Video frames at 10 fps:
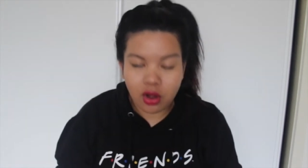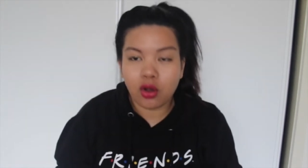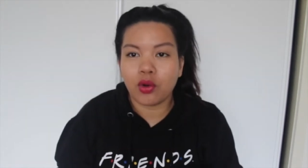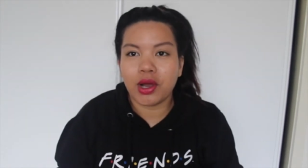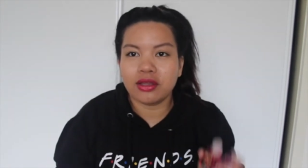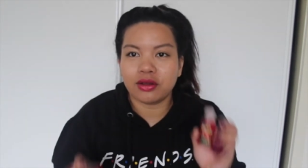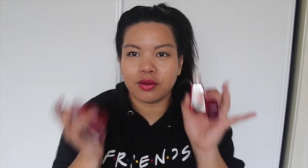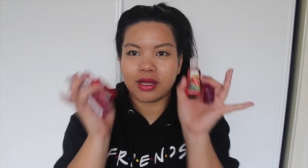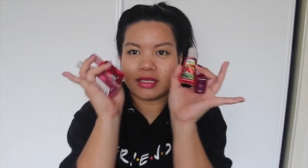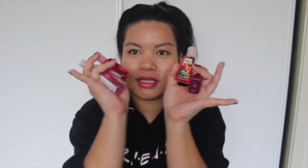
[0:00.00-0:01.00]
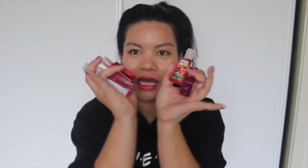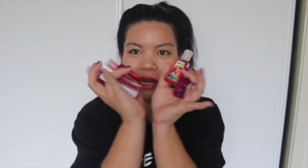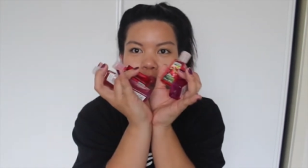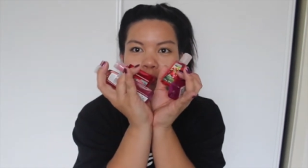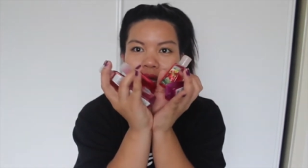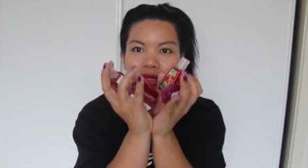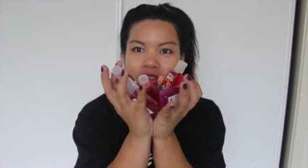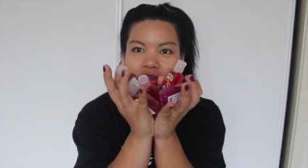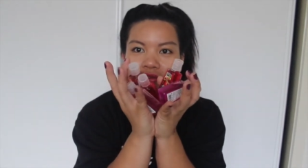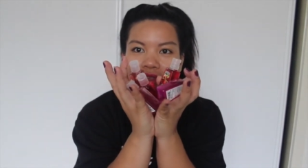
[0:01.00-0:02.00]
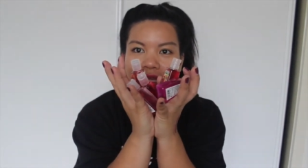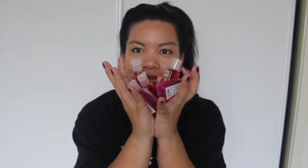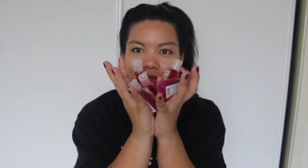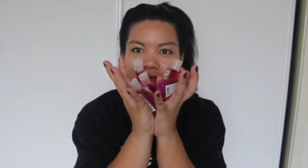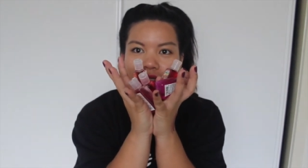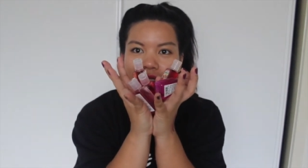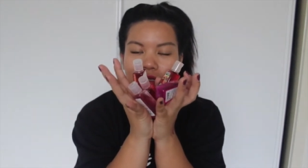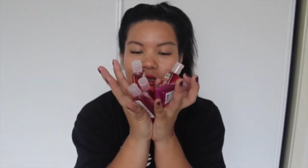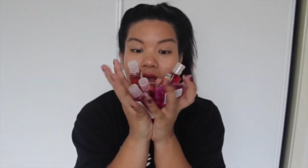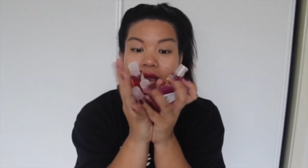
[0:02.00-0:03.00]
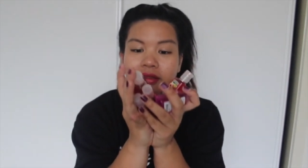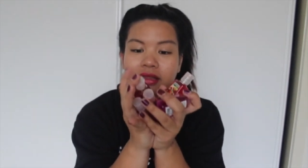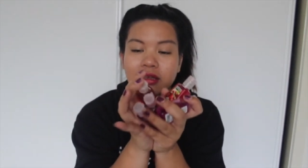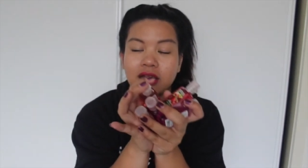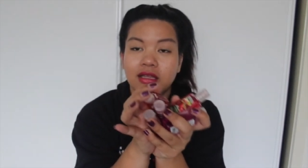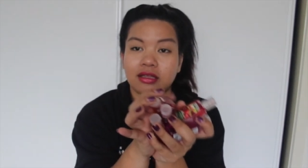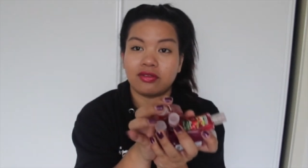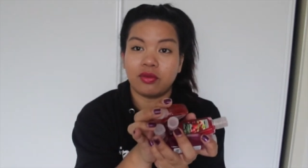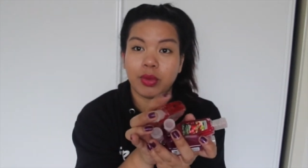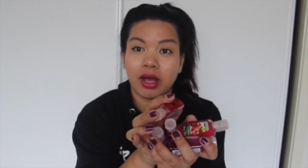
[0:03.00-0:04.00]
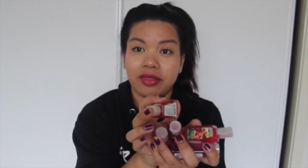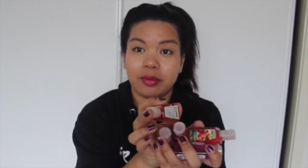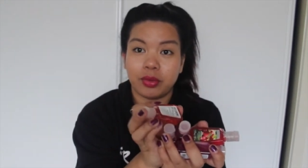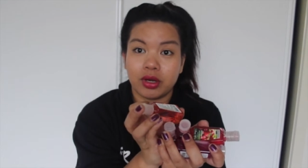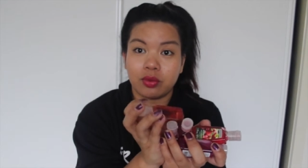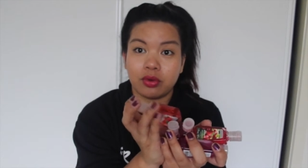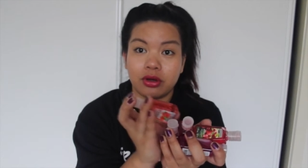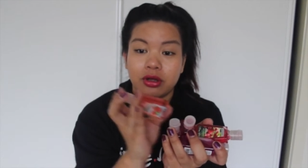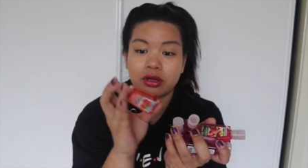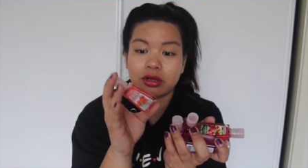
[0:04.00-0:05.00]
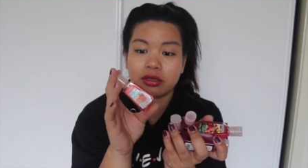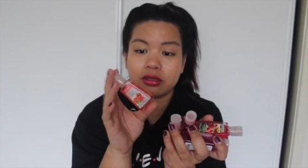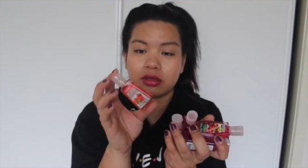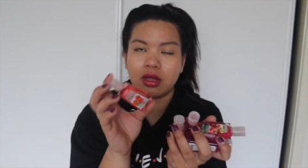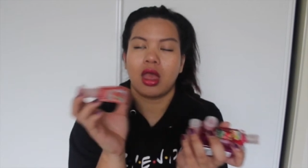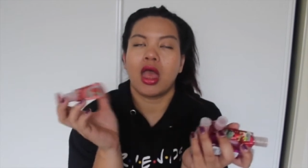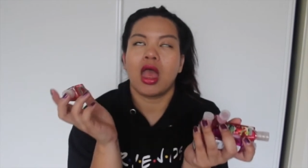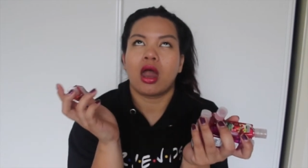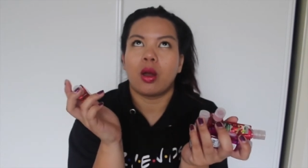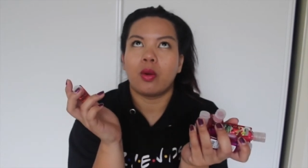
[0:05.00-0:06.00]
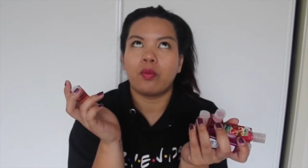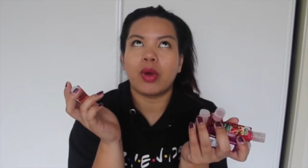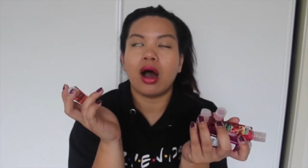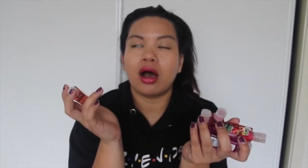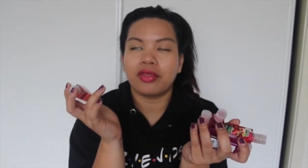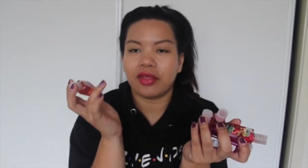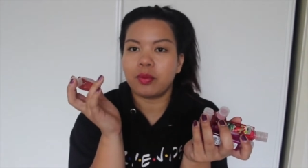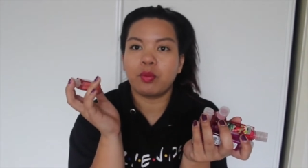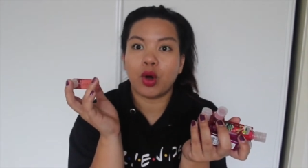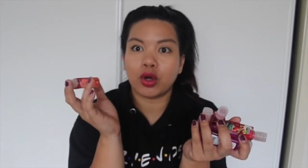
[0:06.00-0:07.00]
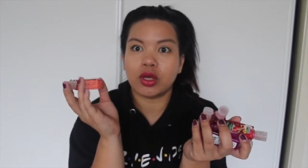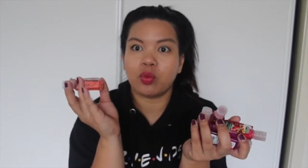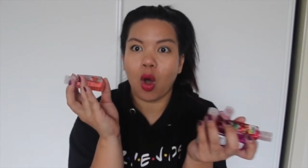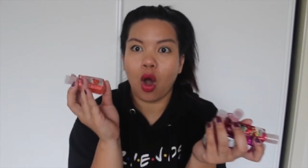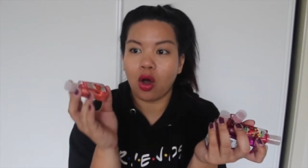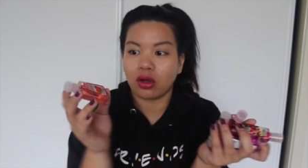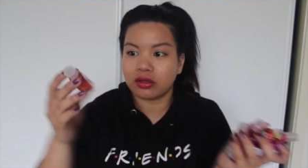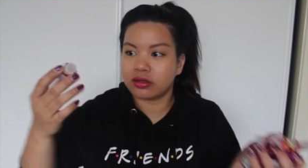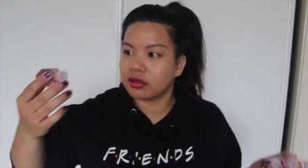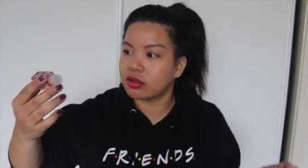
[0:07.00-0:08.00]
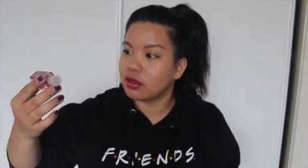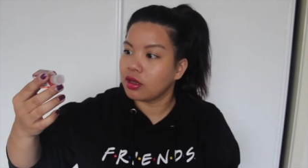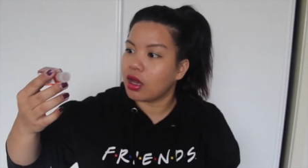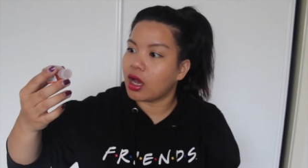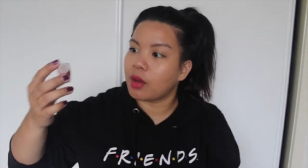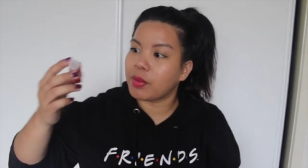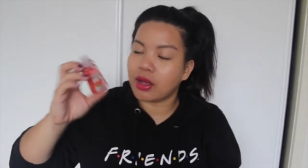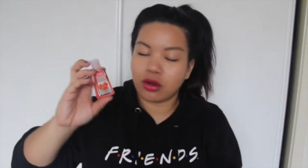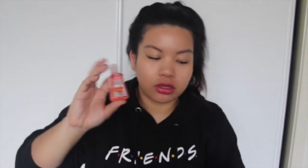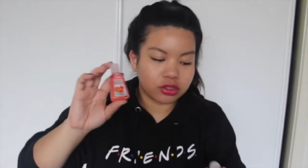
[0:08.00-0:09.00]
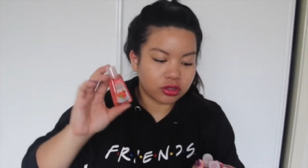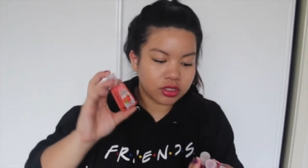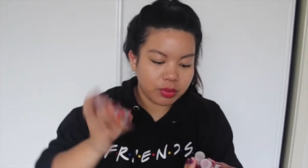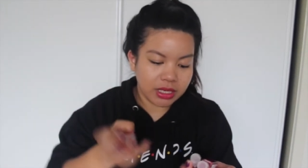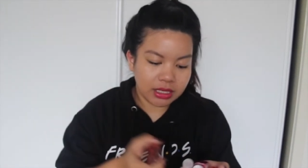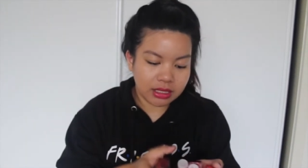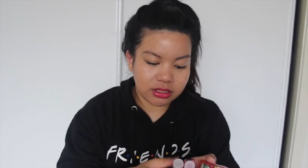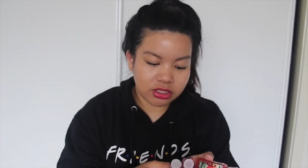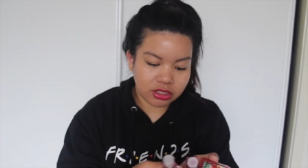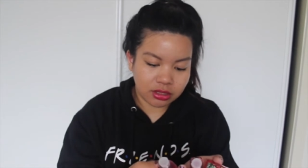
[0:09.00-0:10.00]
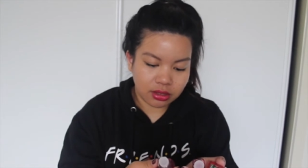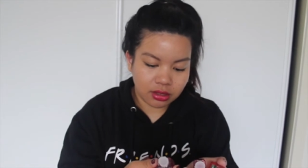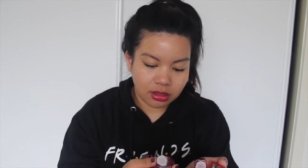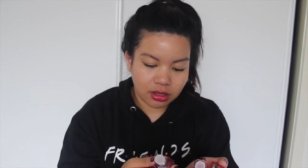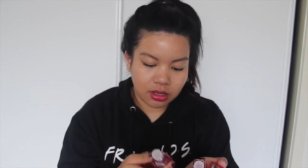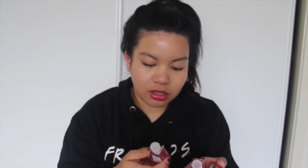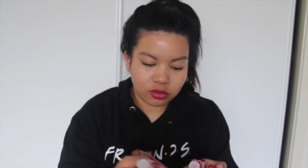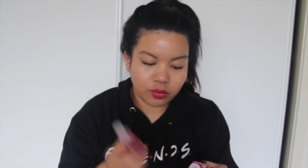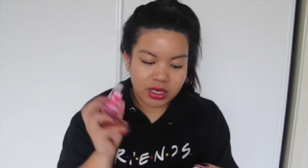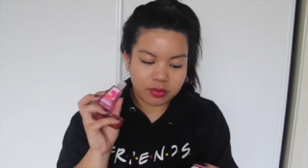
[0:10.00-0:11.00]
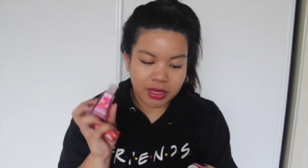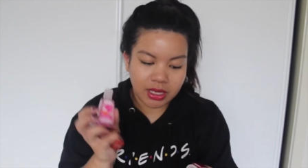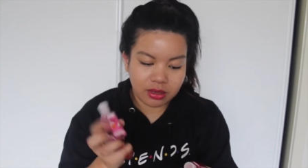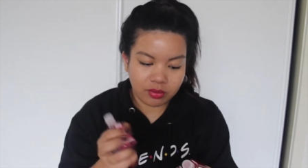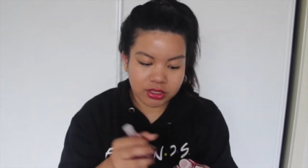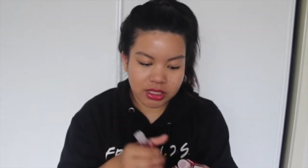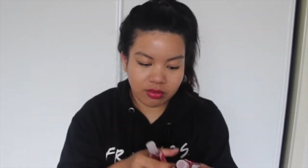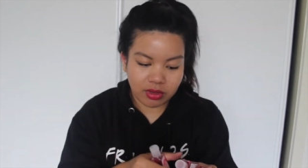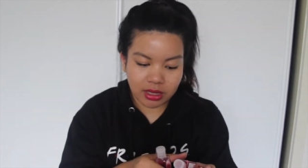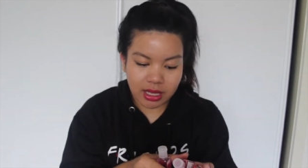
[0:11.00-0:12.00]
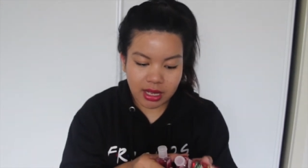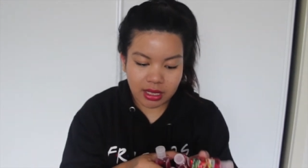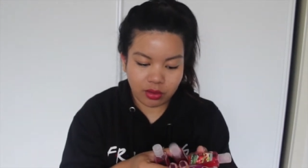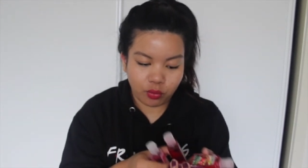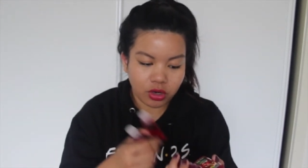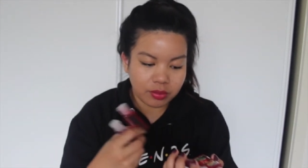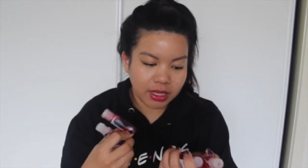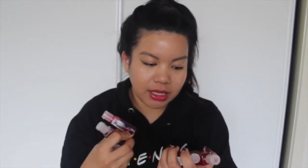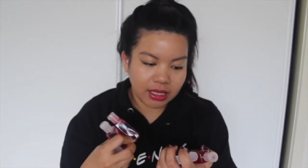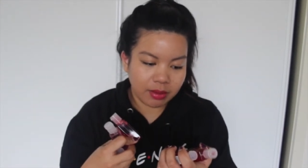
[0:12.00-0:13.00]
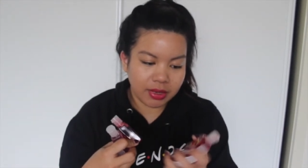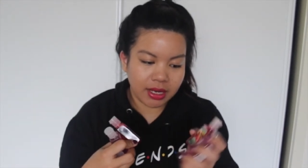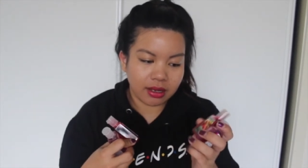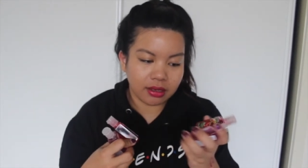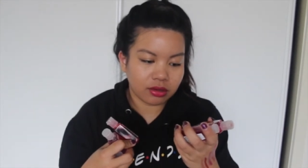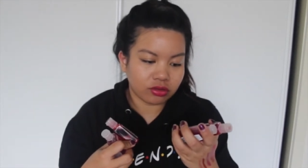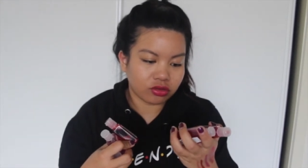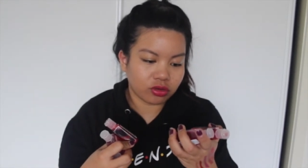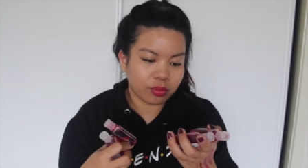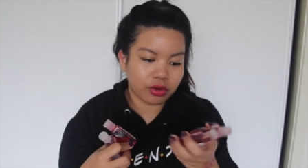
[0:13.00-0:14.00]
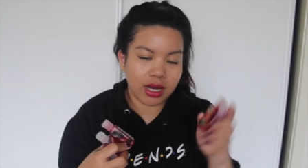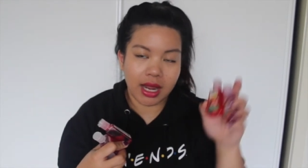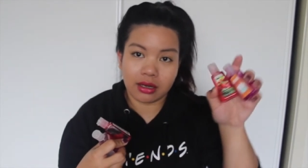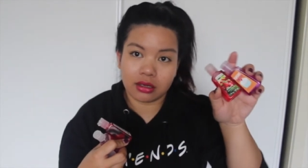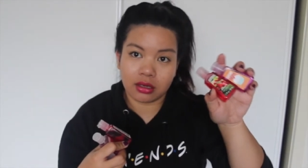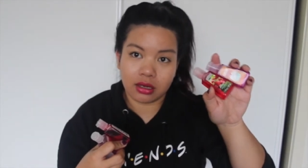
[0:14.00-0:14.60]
always, always get a bunch of these hand sanitizers from Bath and Body Works. Bath and Body Works. Um, I got Georgia Peach, Sweet Pea, which I really liked, Watermelon Lemonade, Strawberry, and